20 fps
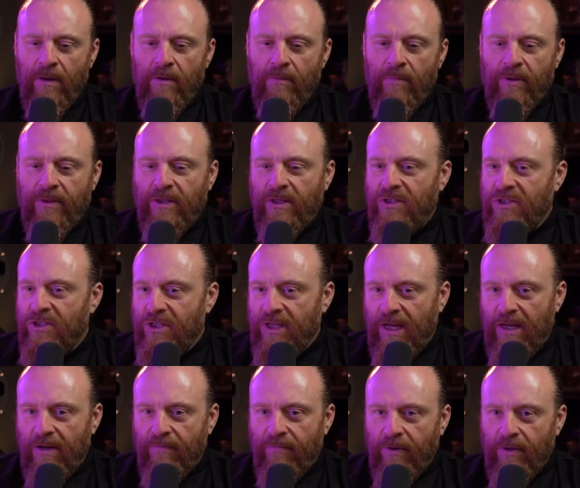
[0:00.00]
but the
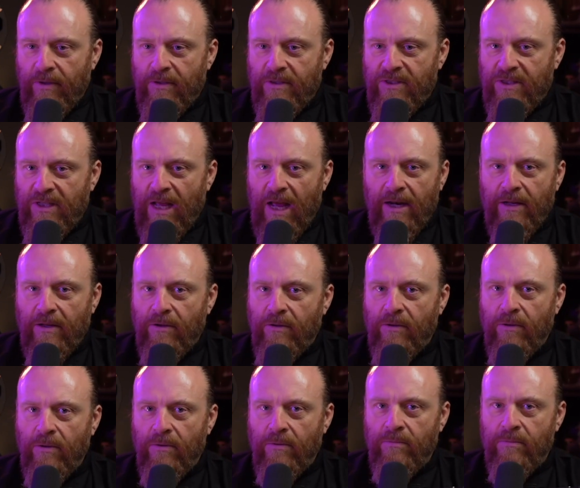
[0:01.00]
seed of it started
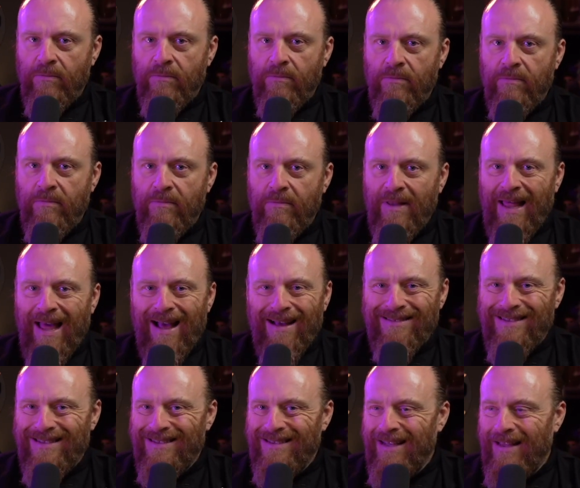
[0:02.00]

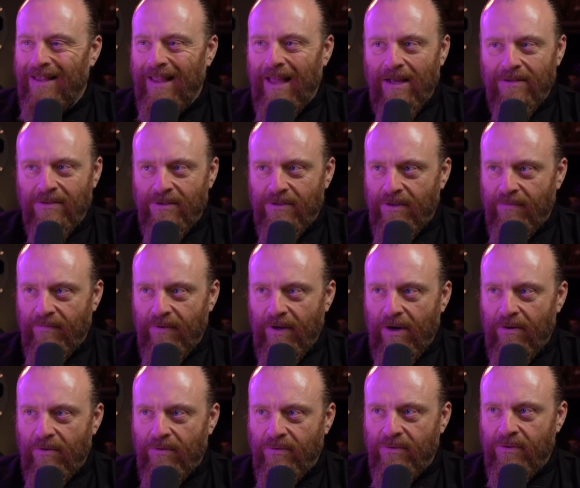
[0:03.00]
thousands and thousands of
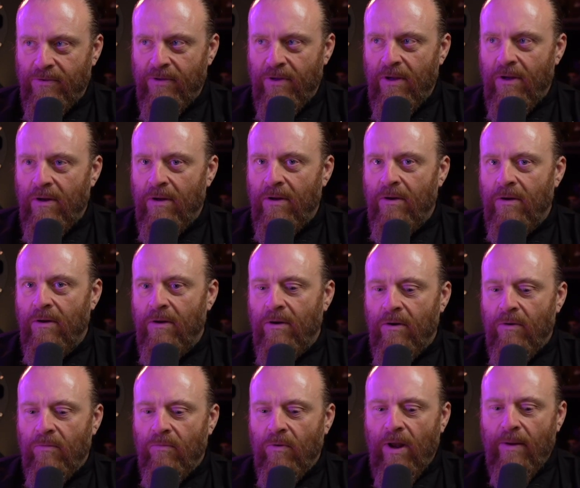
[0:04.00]
years,
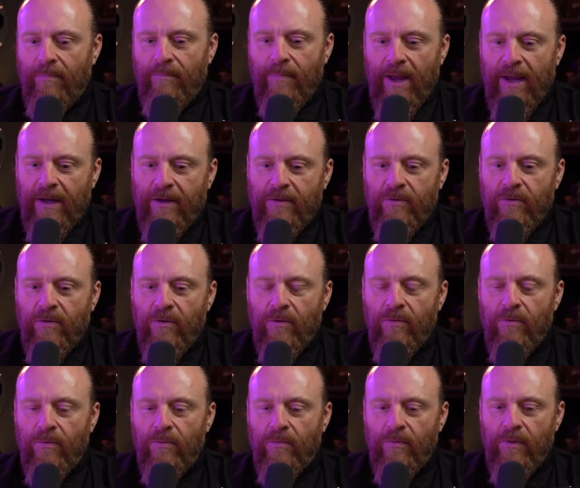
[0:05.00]
right back
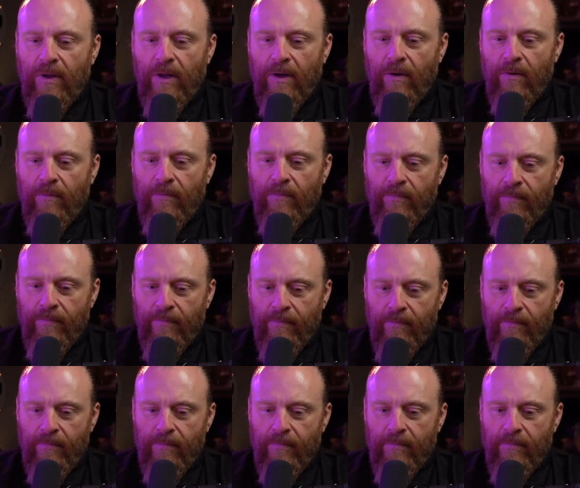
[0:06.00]
to you know
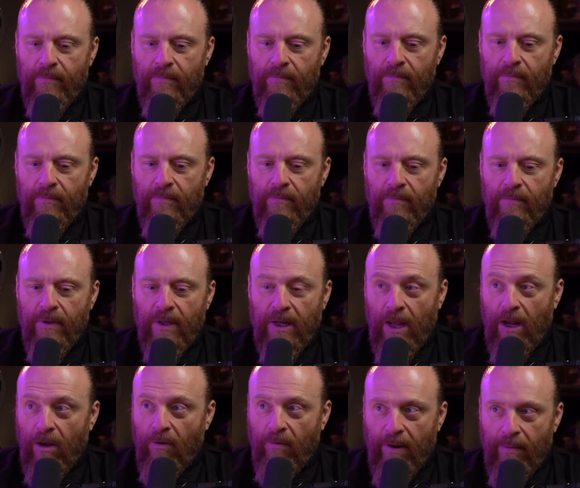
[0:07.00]
the
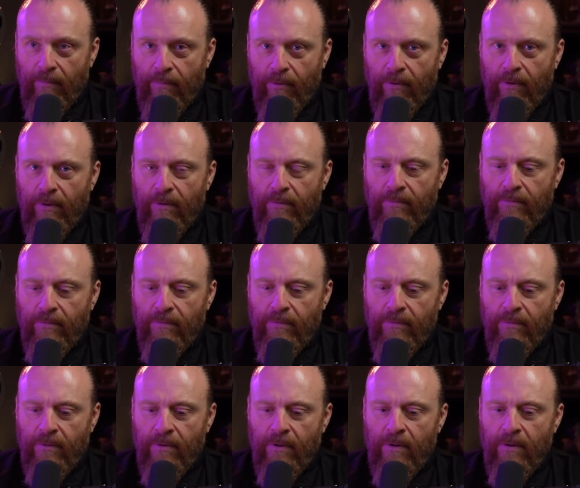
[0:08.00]
Yellow Emperor.
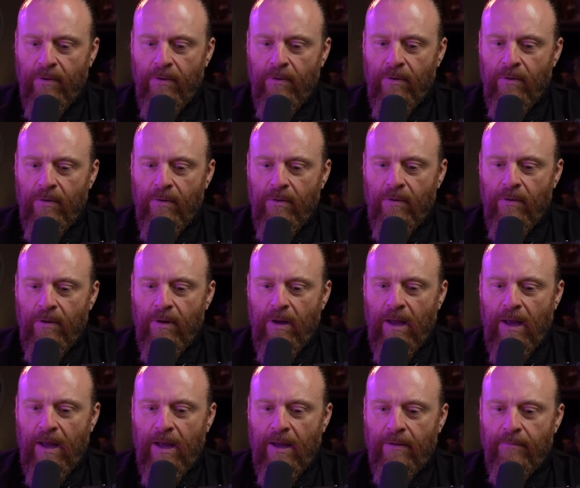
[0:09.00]

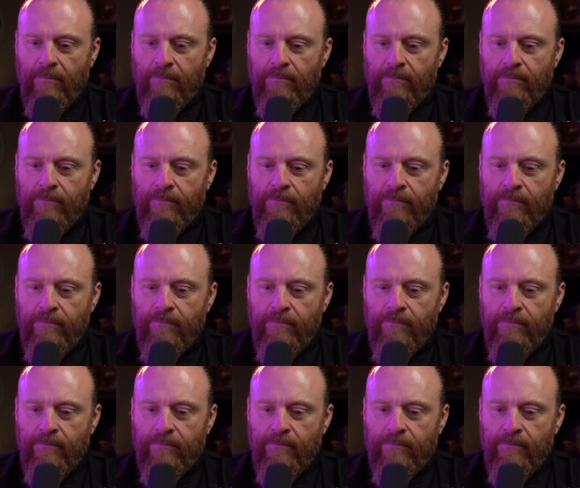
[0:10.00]
Um,